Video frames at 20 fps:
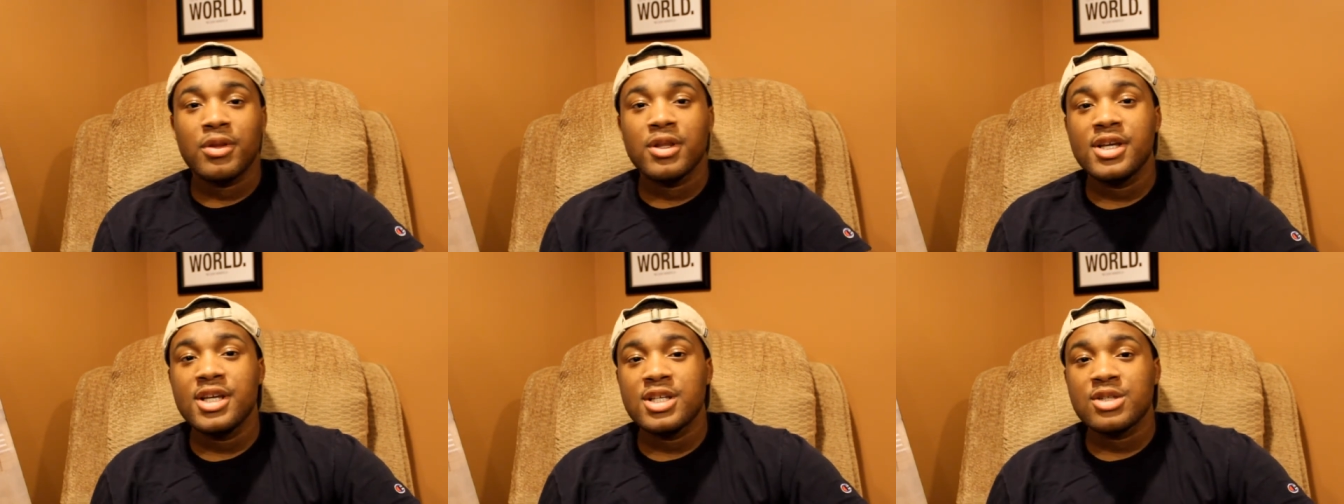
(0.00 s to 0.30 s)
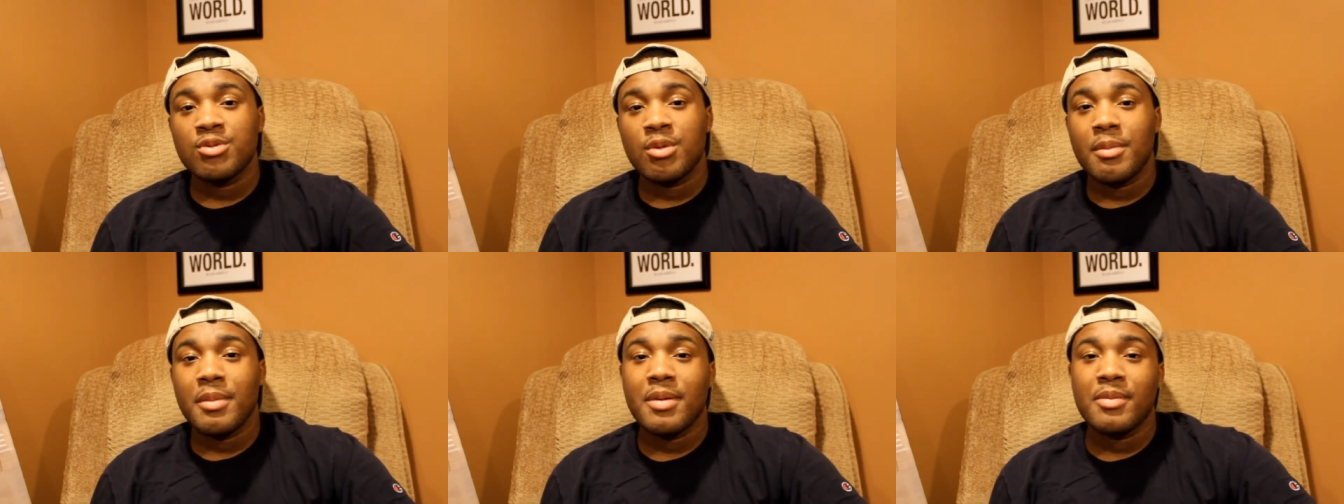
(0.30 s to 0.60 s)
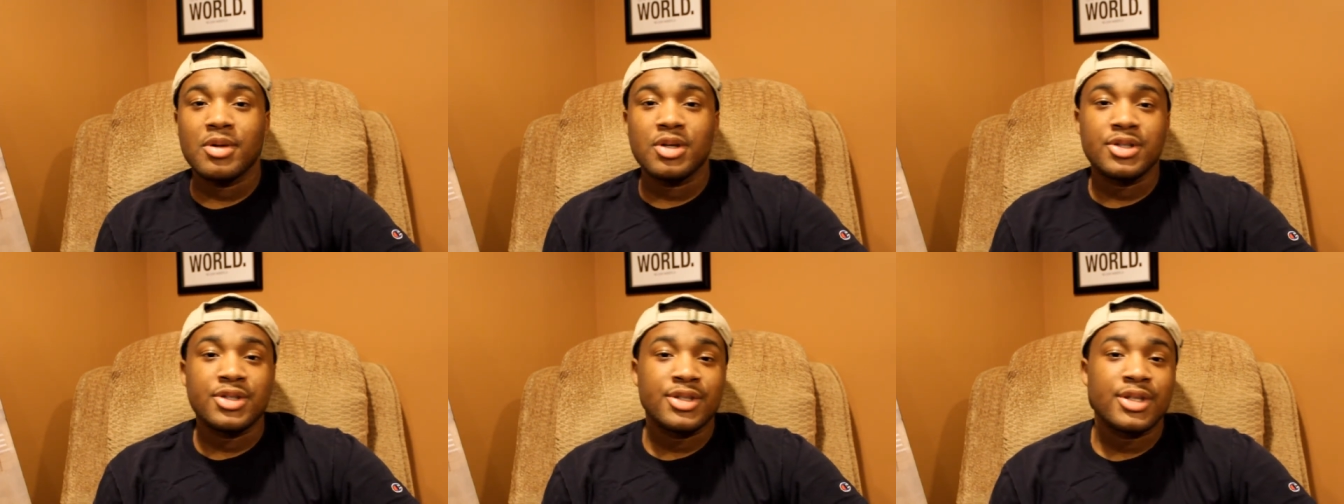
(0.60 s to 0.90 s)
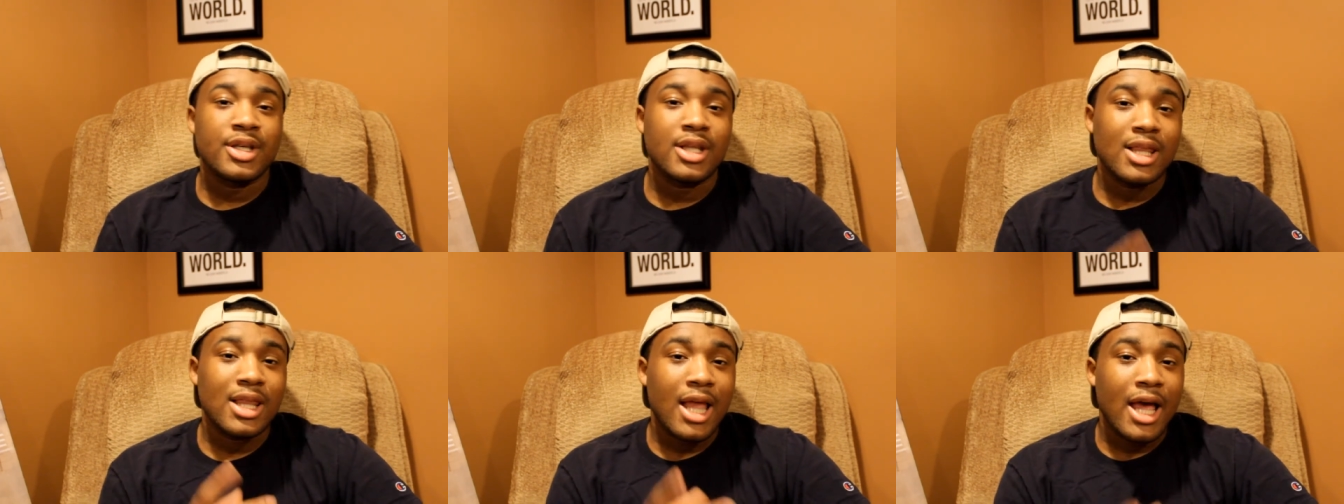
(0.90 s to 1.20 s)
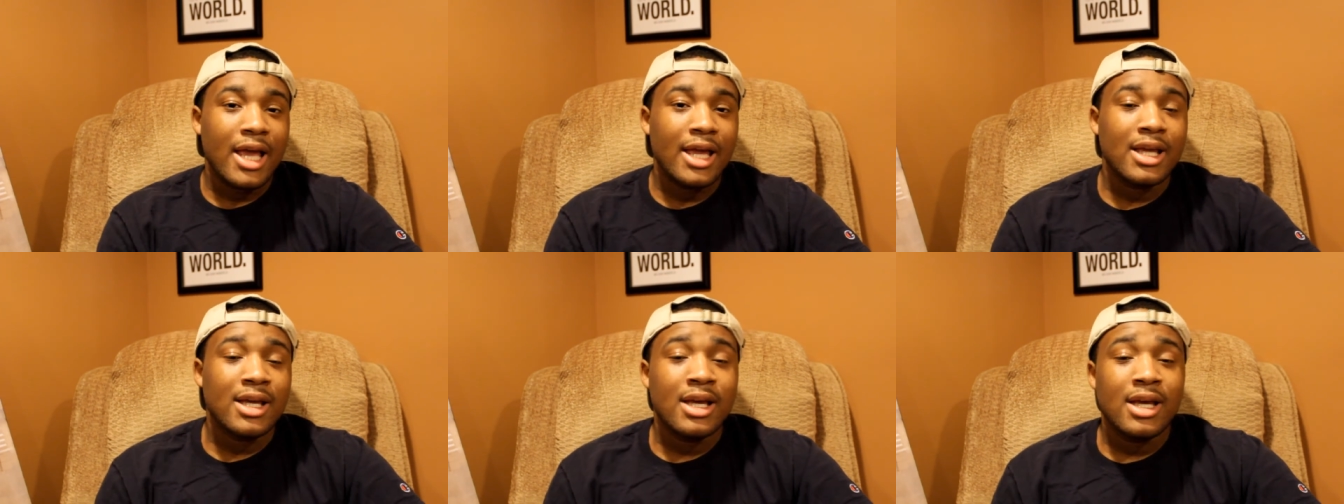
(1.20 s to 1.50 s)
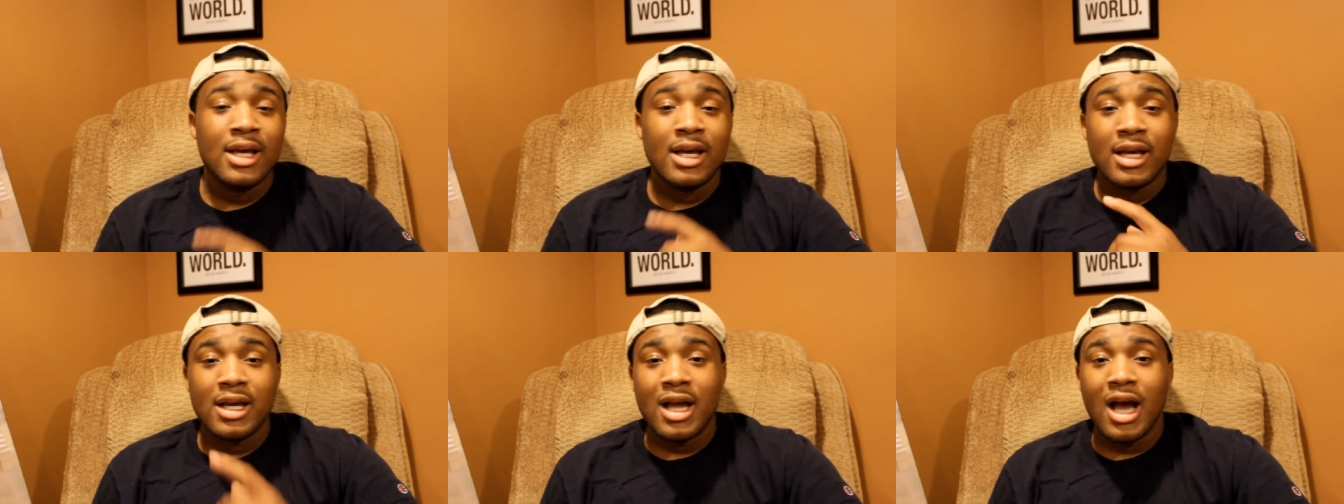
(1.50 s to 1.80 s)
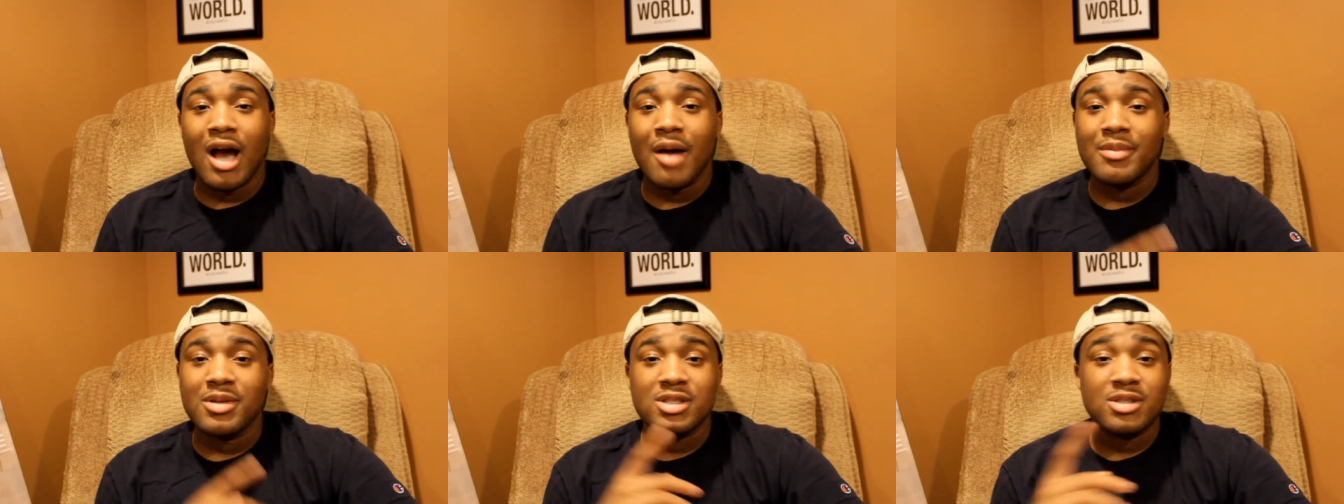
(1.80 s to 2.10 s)
Please remember to like,
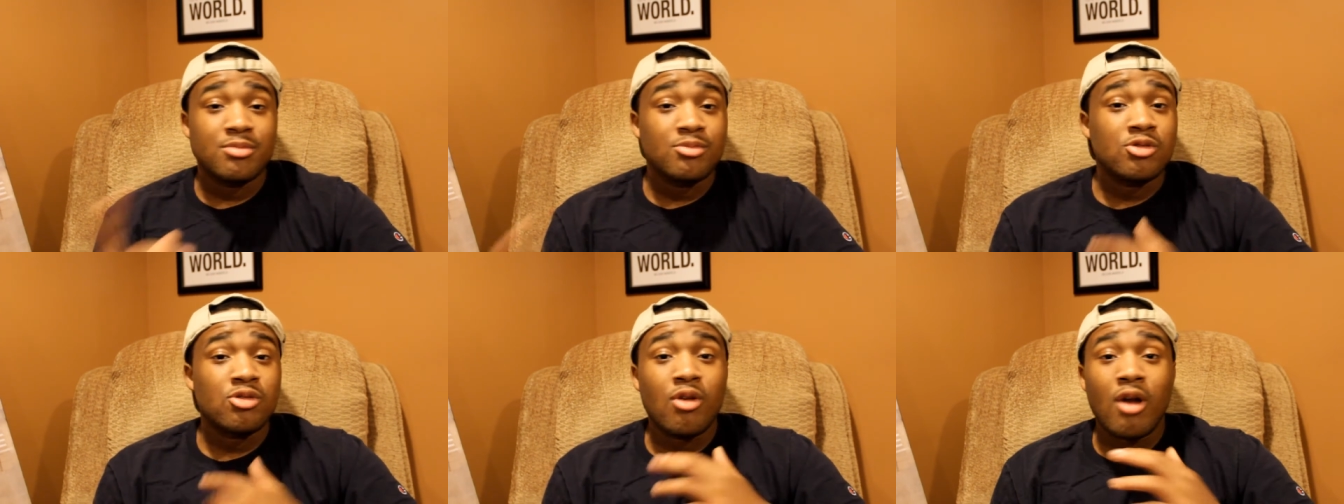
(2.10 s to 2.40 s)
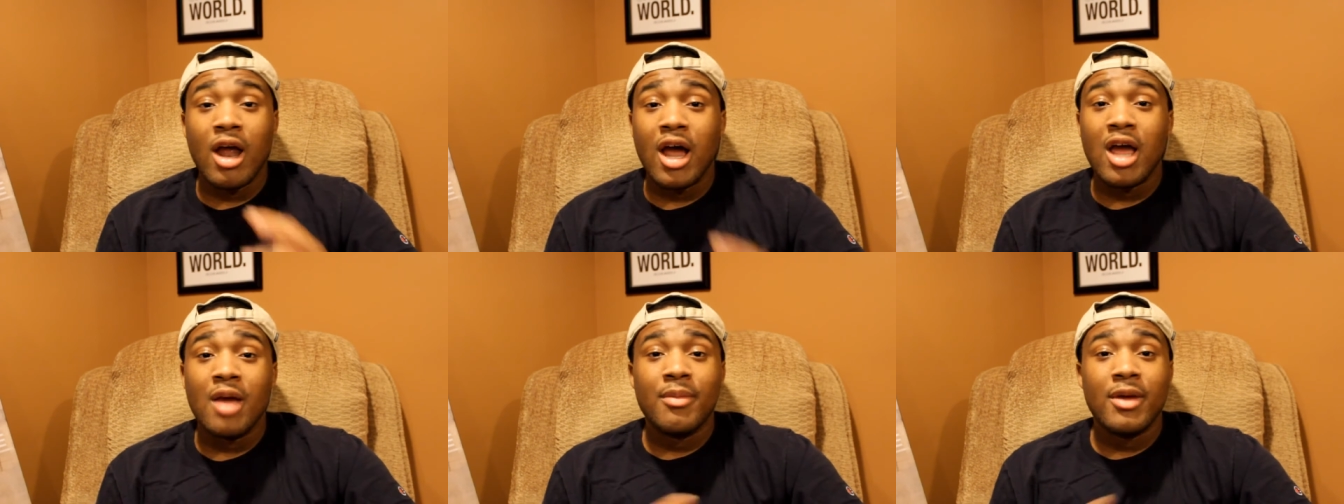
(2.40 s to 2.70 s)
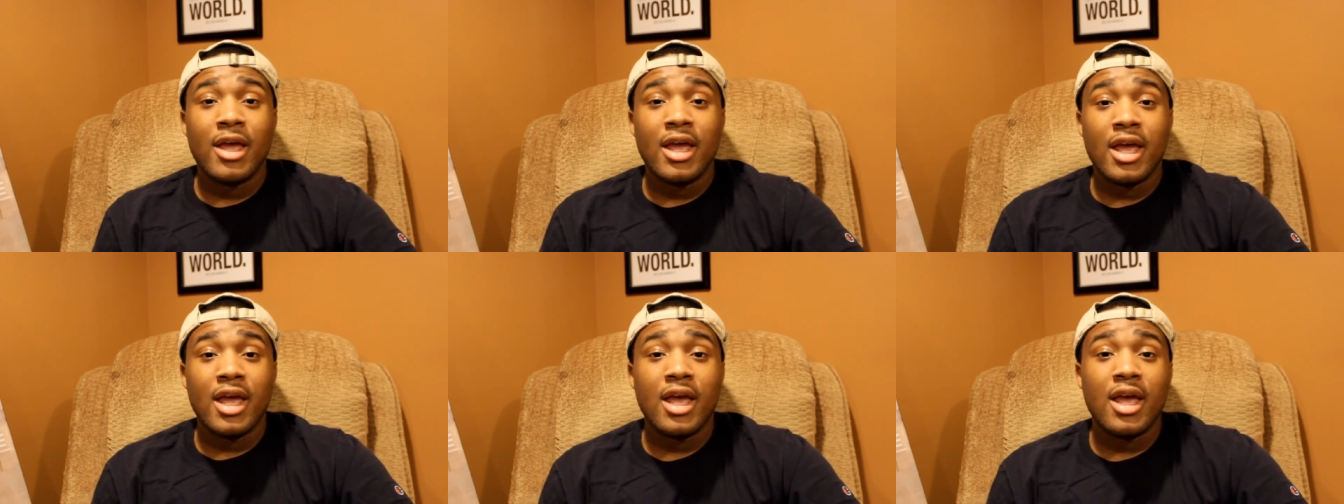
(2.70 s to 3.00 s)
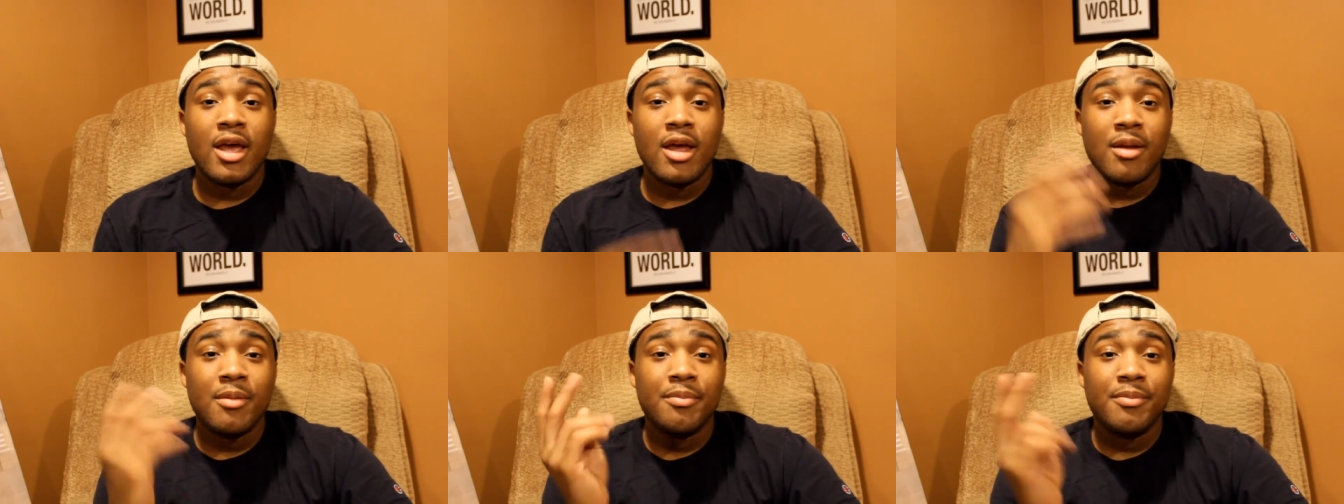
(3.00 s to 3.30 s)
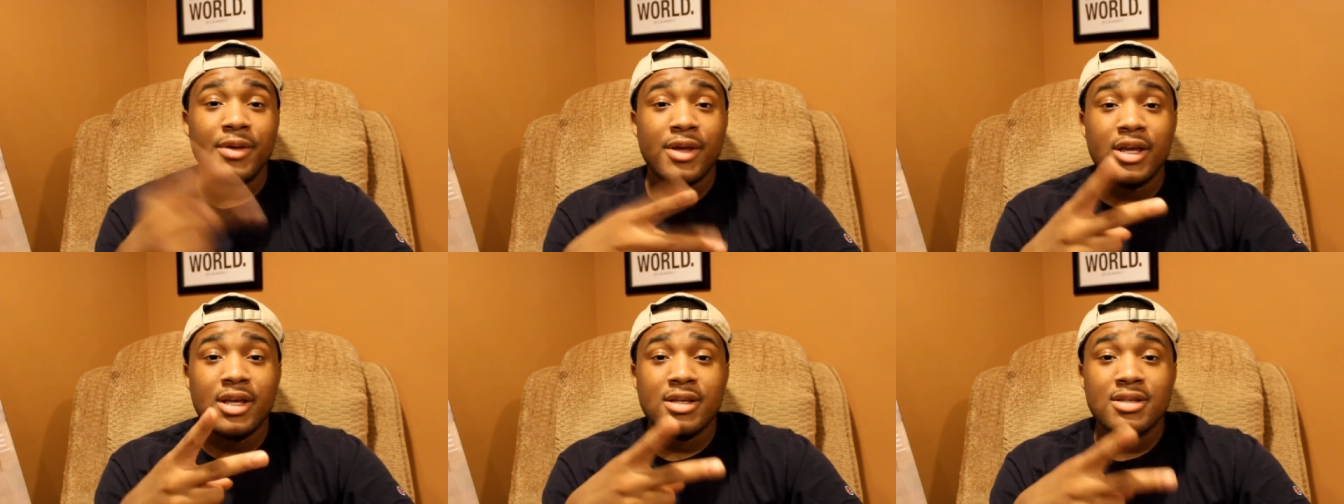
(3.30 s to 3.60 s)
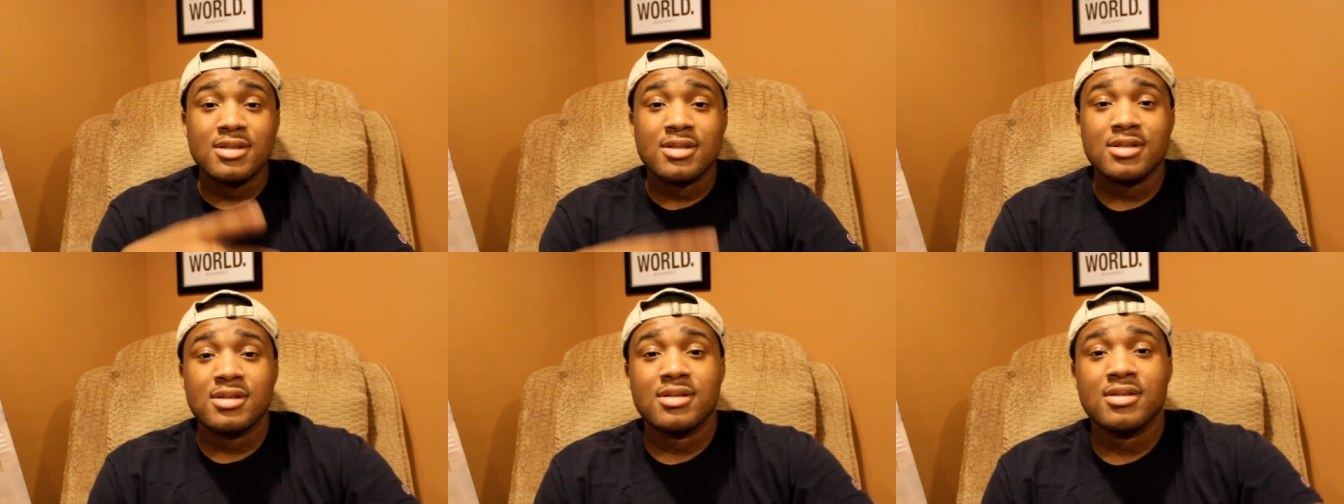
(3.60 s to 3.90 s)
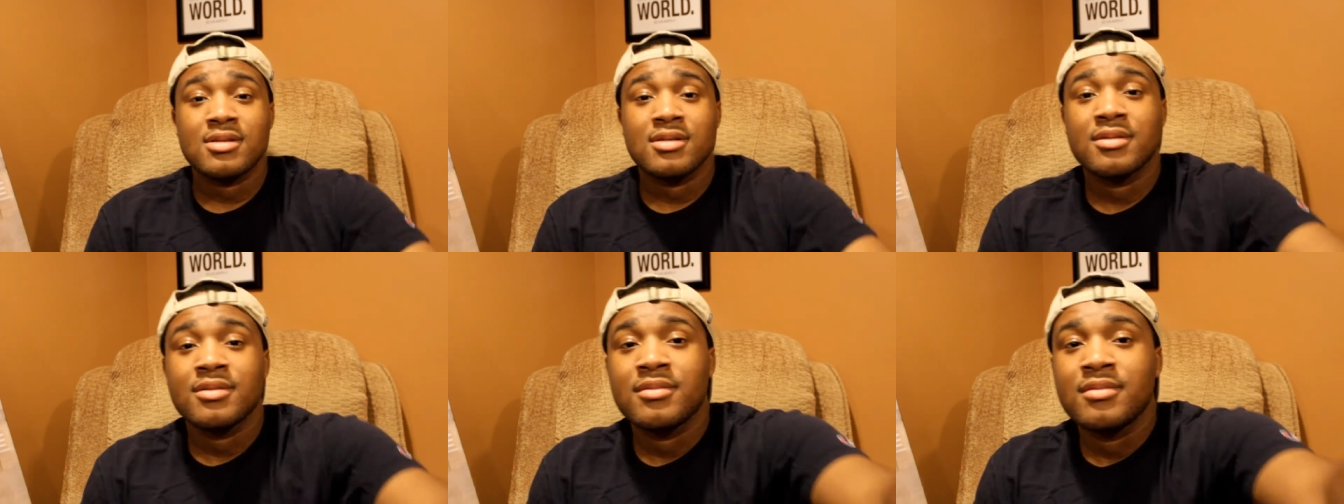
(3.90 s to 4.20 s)
comment, subscribe, and peace.